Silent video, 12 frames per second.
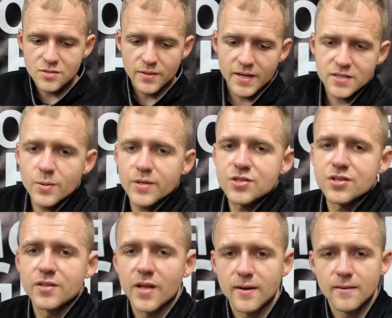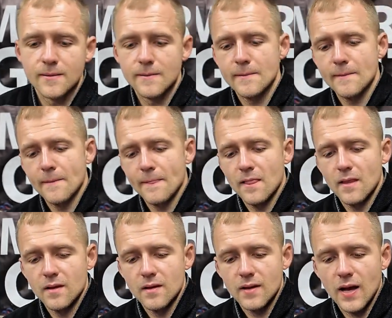So next question then.
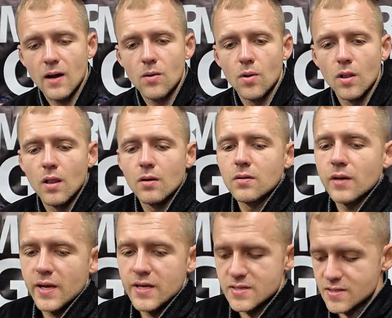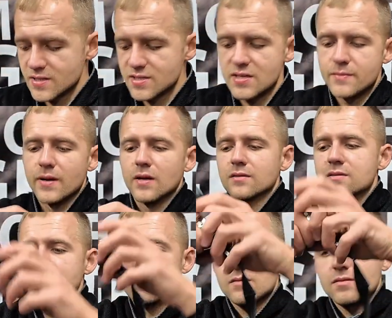How long is the seat
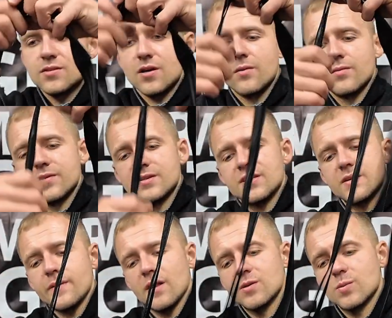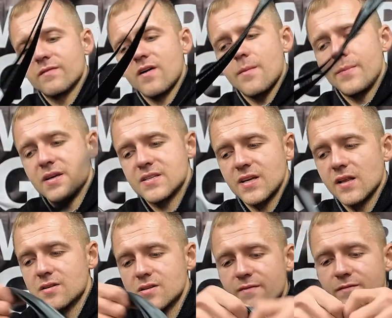belt? So the seat belt is one of our best
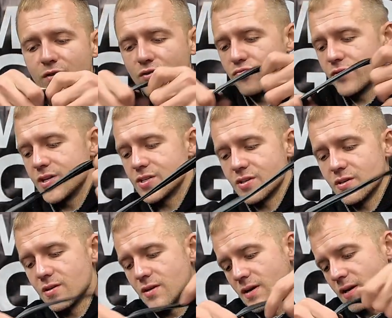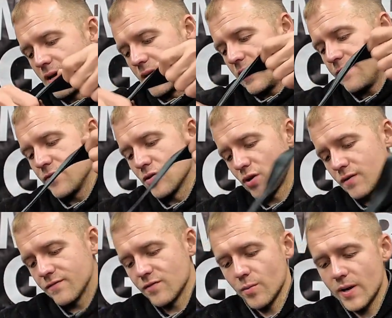sellers, and for good reason. If you're
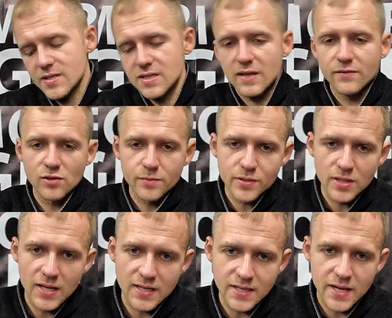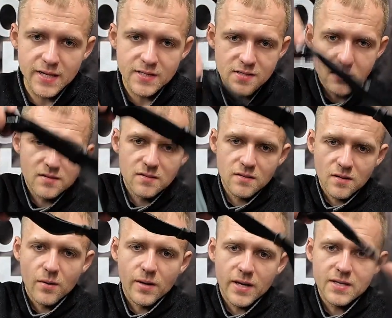looking for a way to level up your leg days,
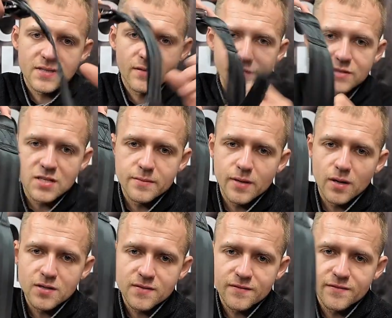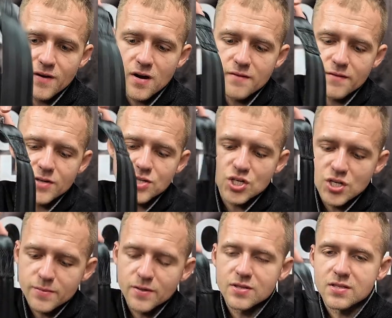go and get yourself a seat belt. It's a very, very
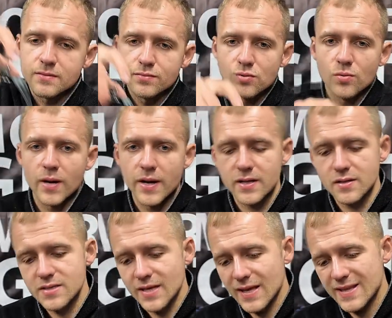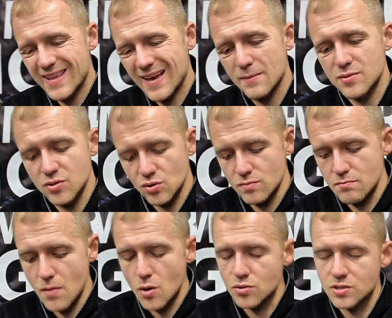cheap and simple way to get the absolute
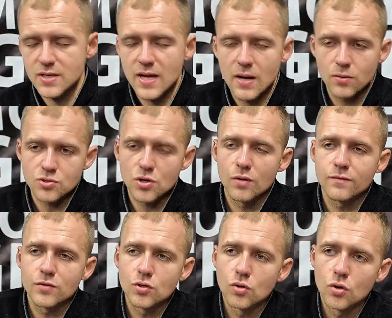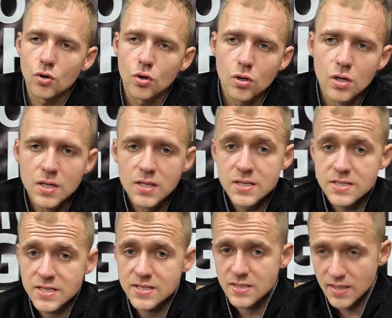most out of your
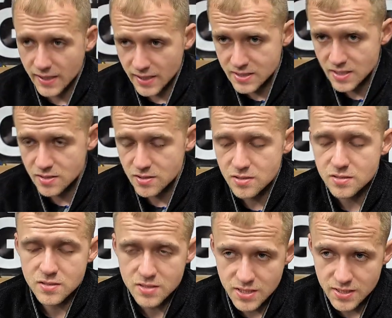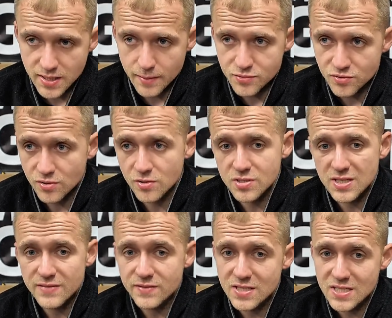seated leg extensions and seated hamstring curls
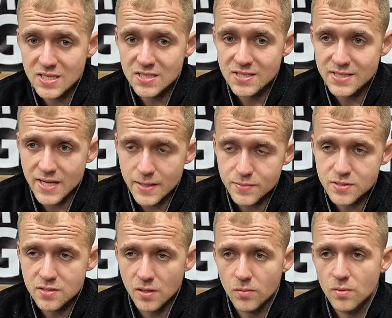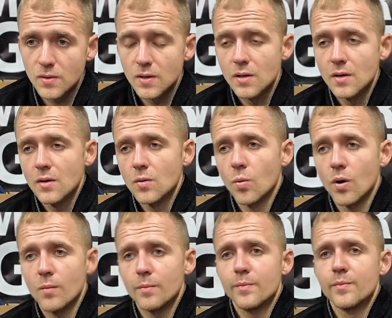and even seated dips. So
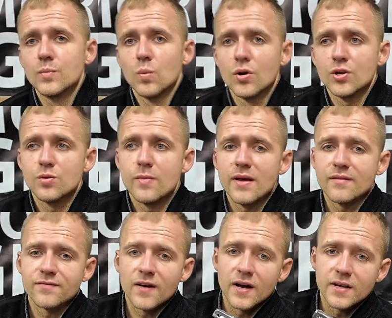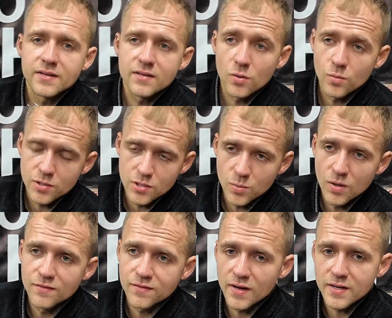what you may find, or what you
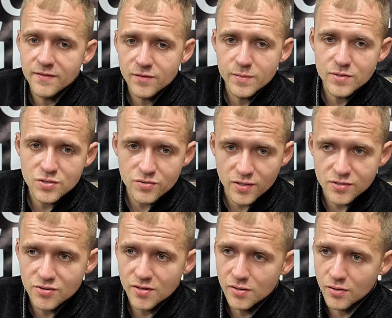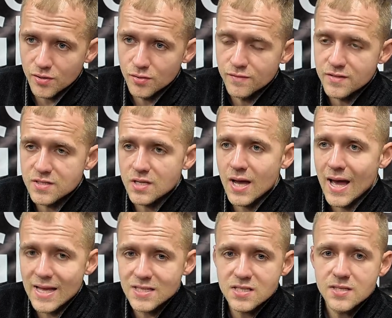will find if you've been strength training long enough, is that
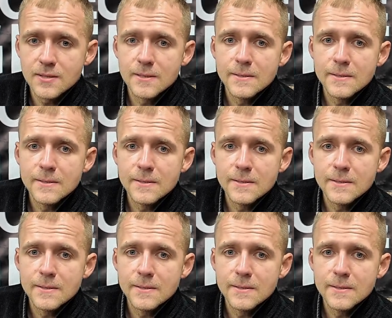as